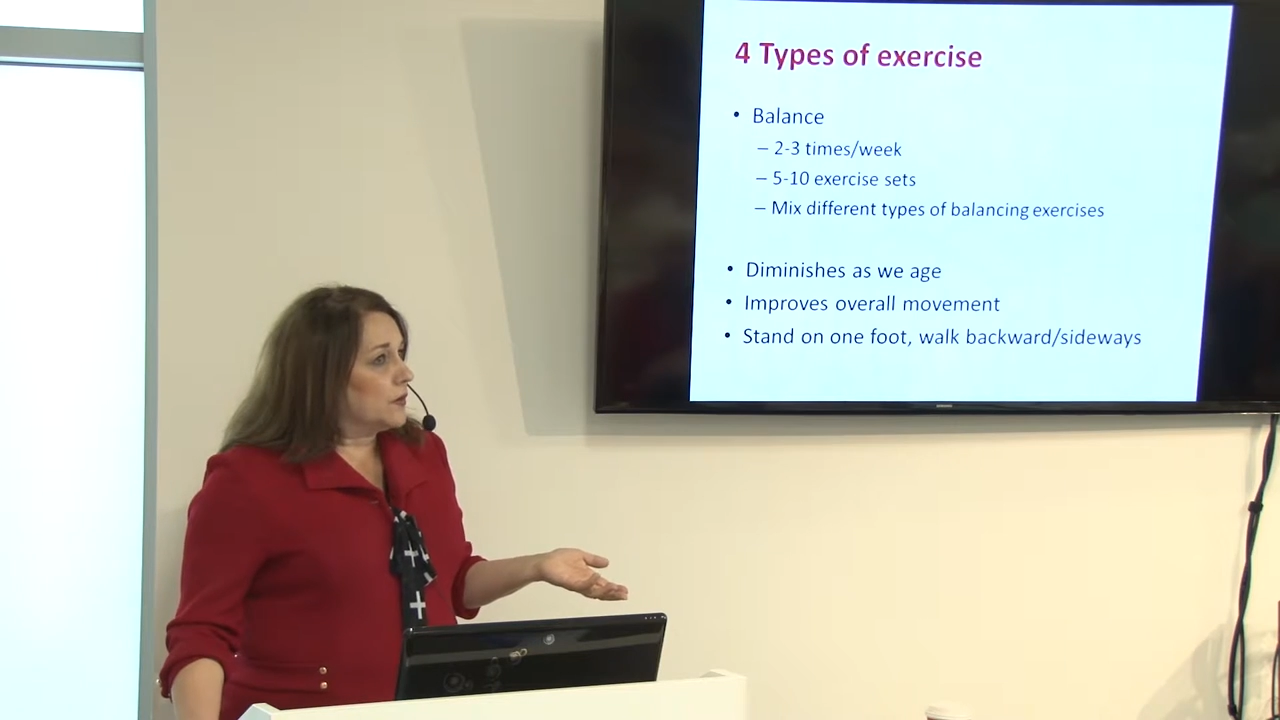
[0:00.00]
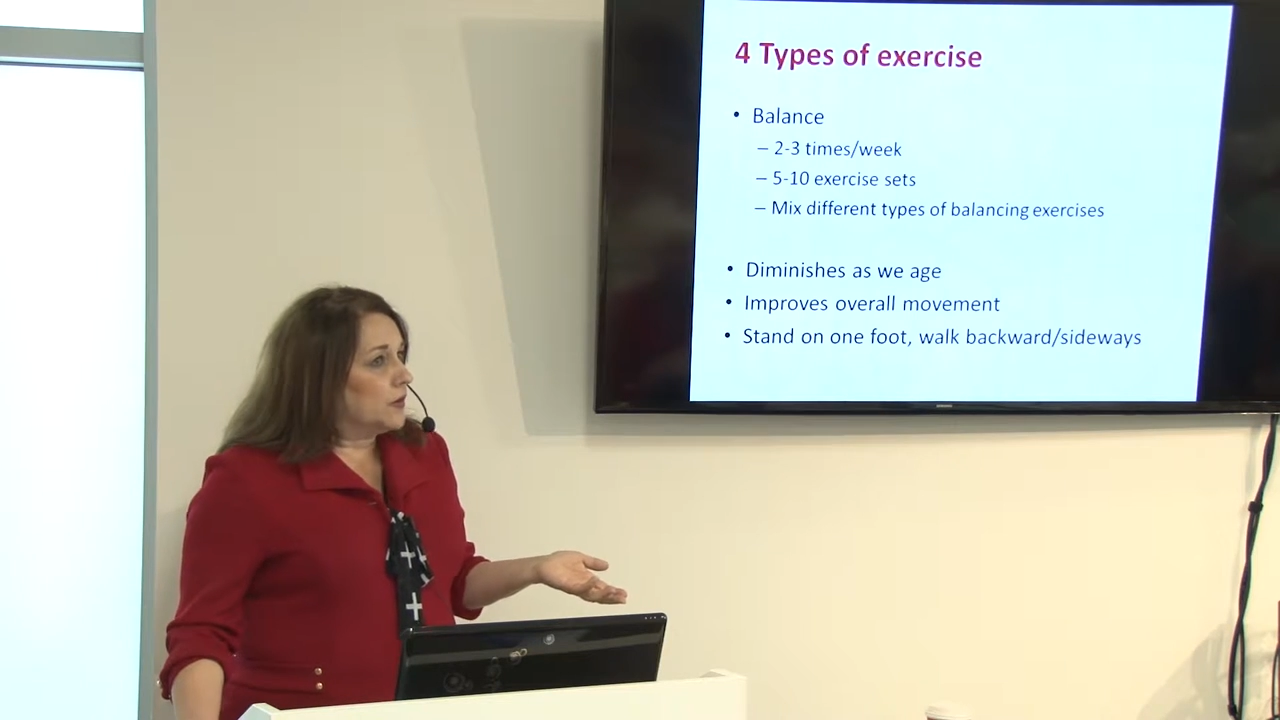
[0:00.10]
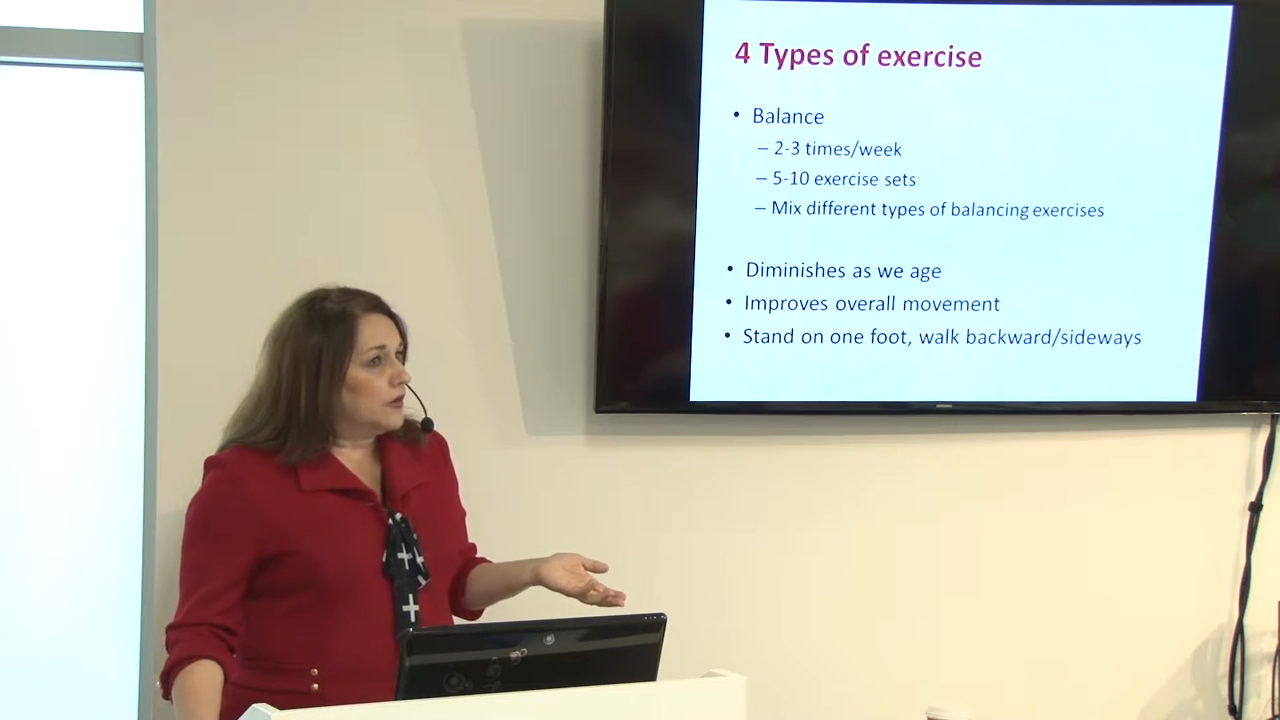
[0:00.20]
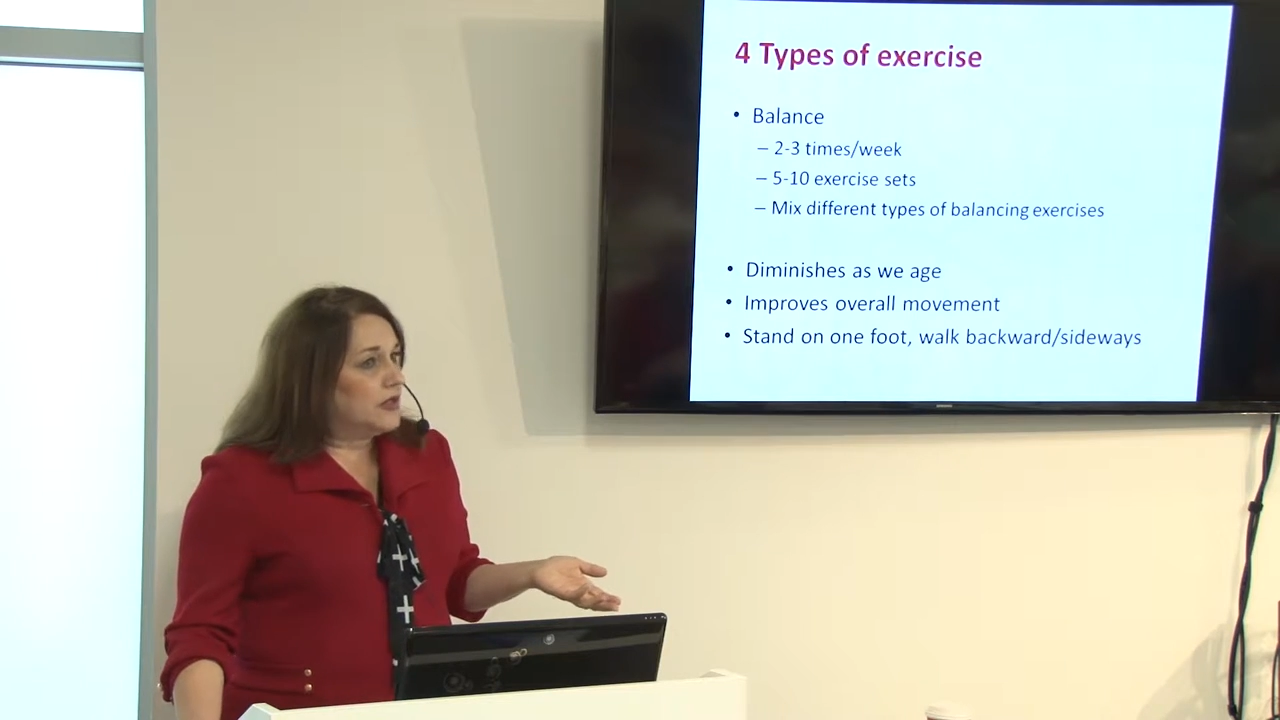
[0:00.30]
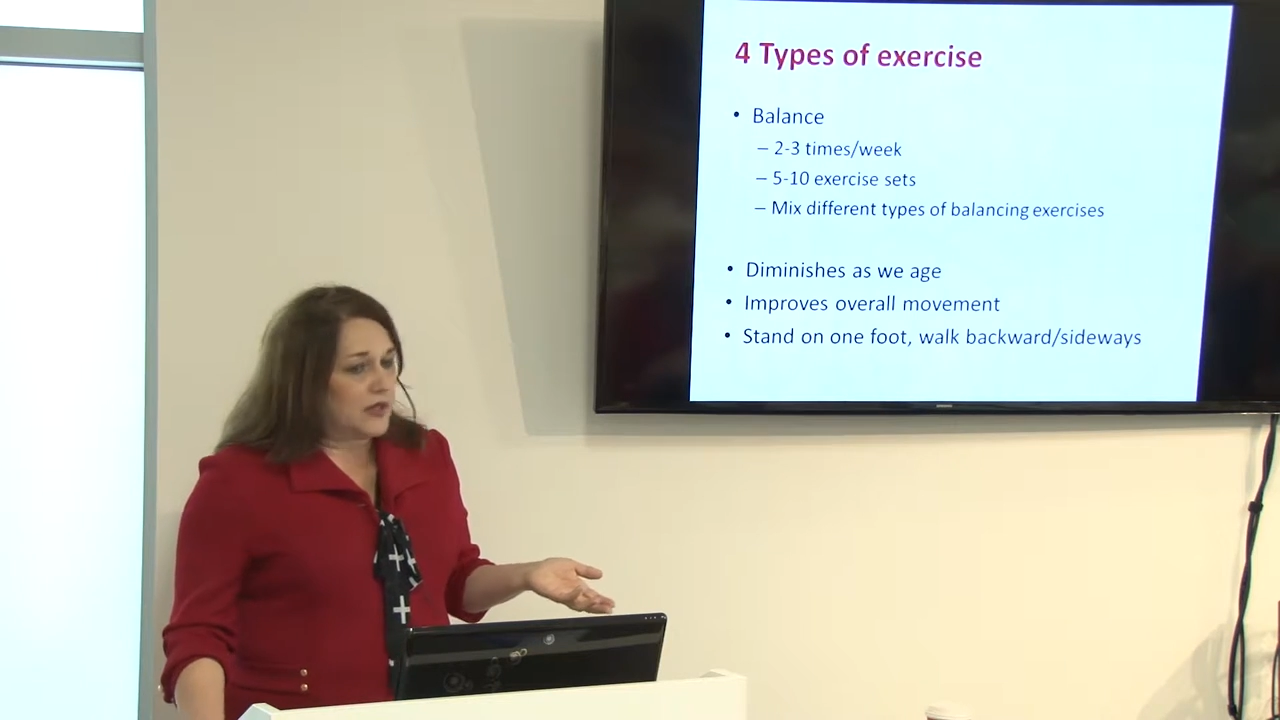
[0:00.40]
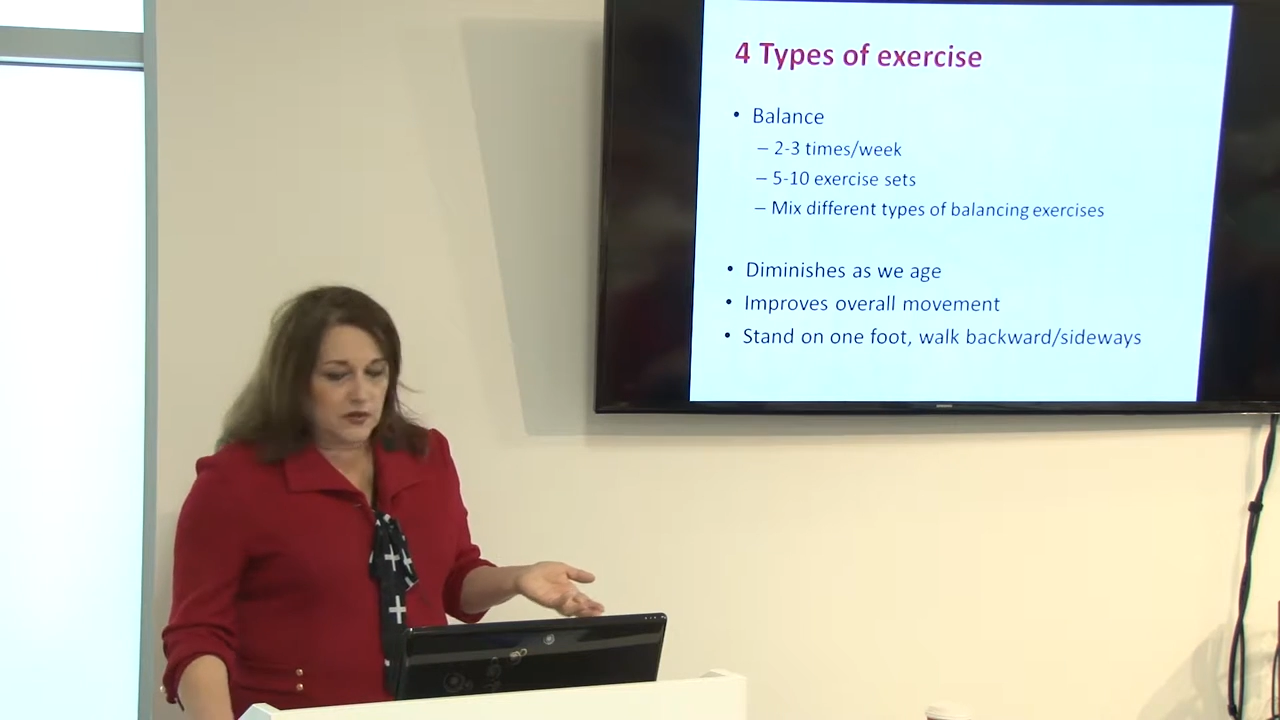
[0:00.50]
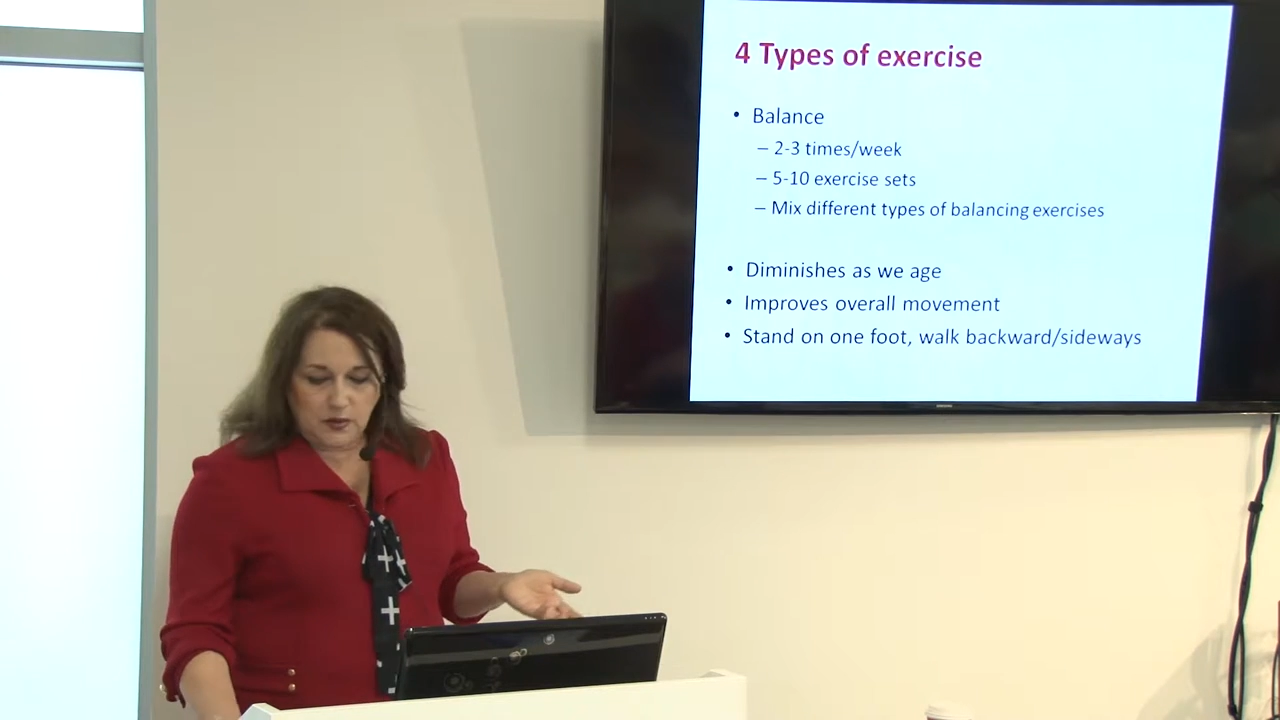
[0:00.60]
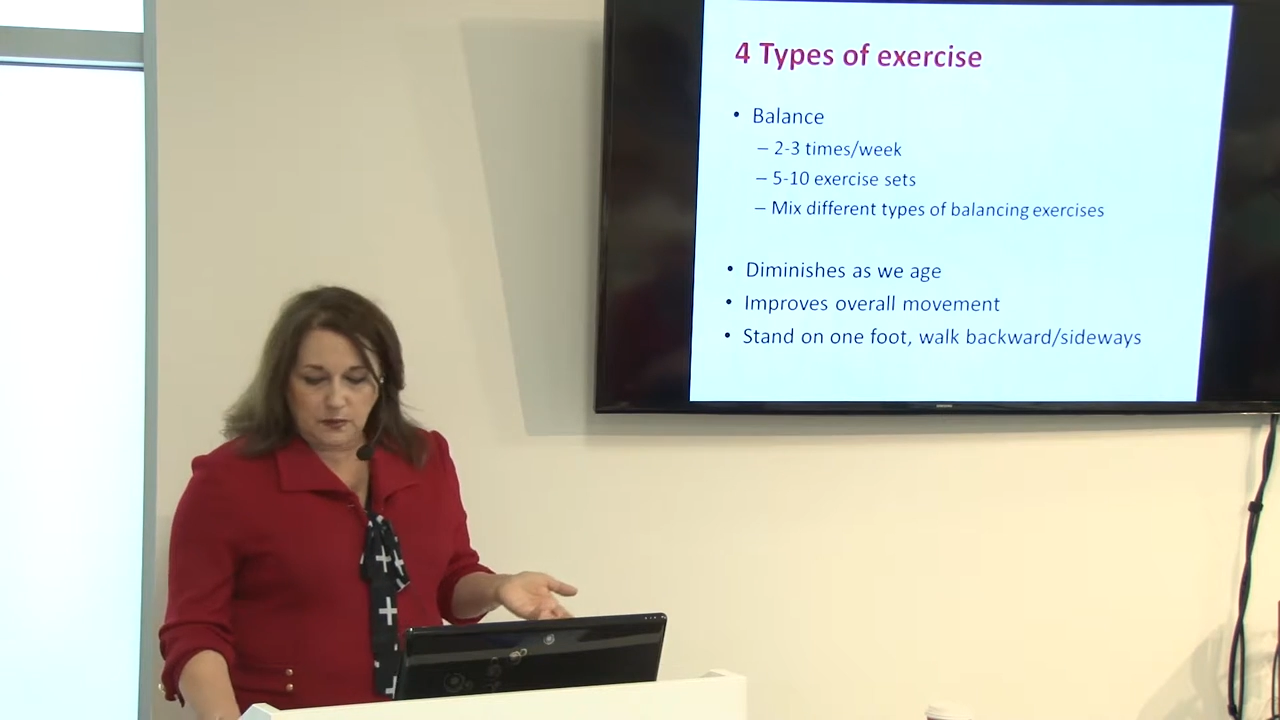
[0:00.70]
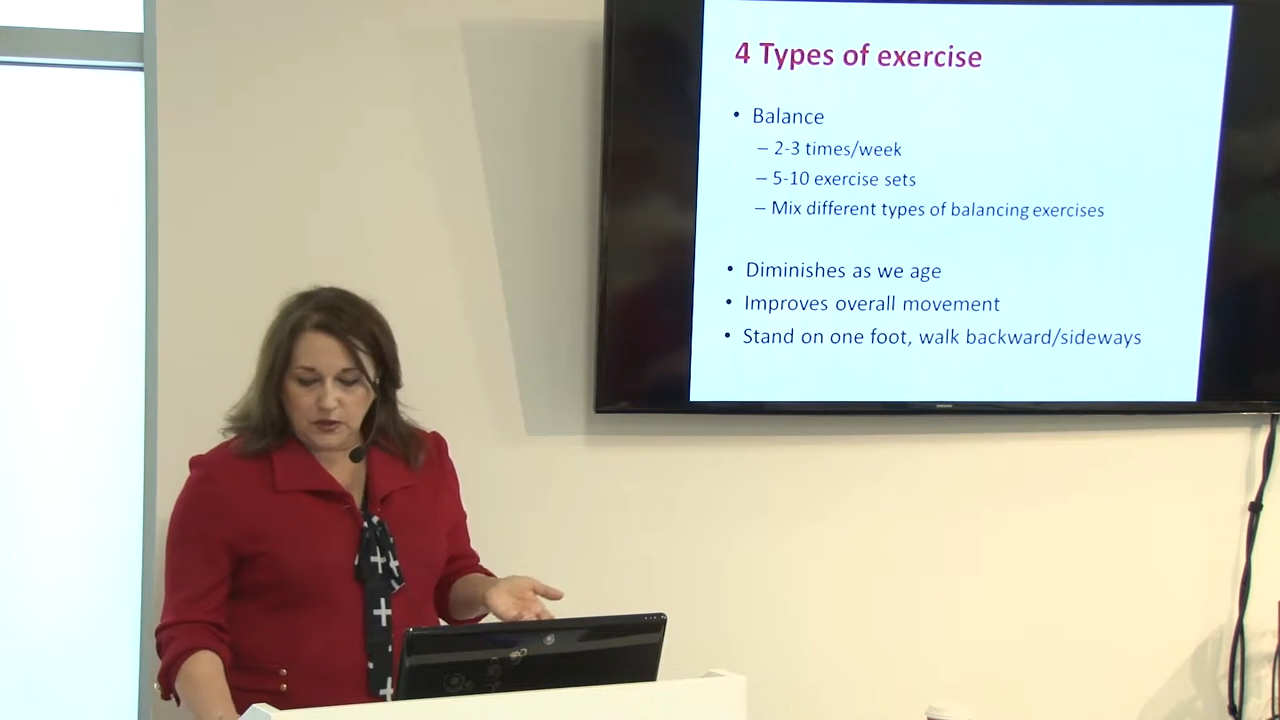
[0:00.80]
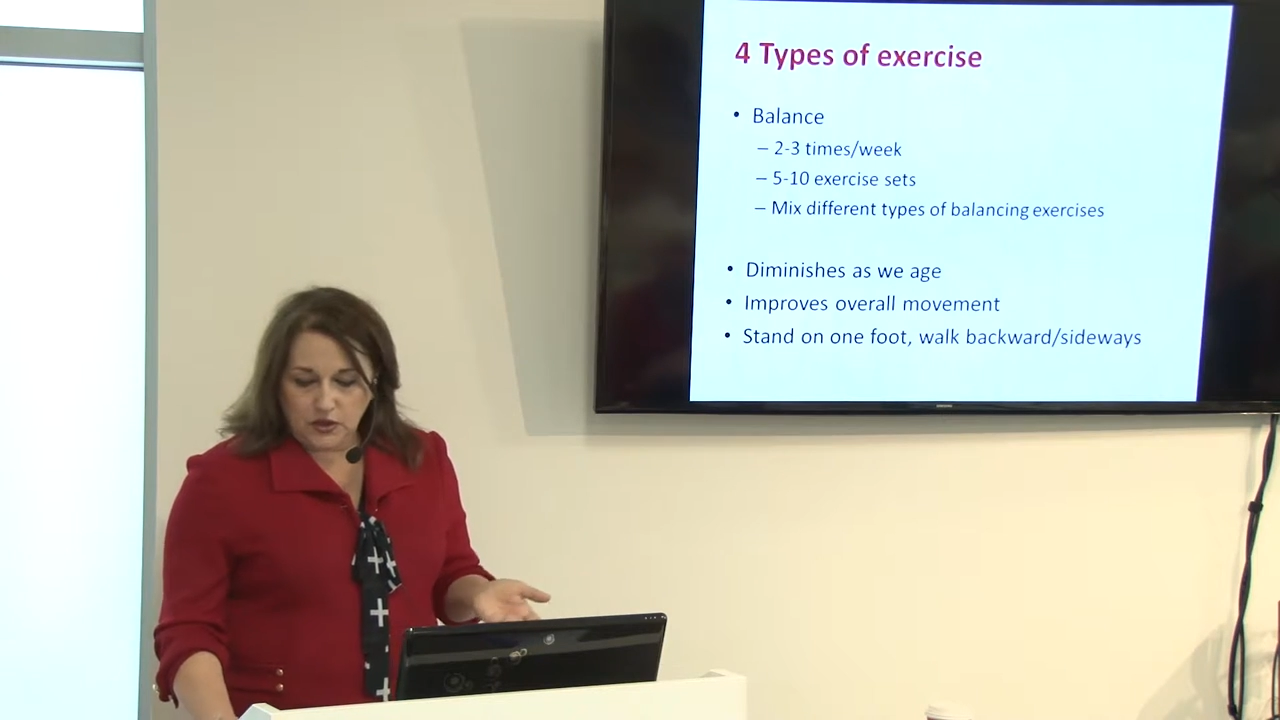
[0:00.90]
It really does
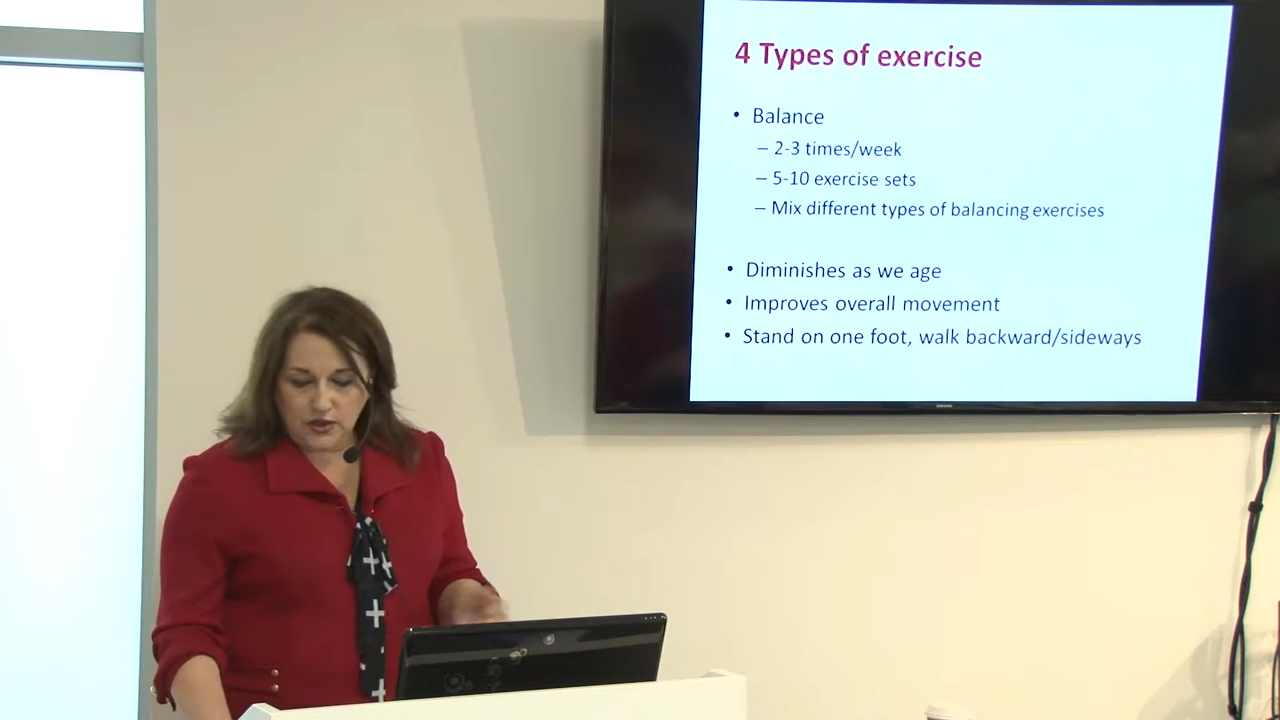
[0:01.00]
diminish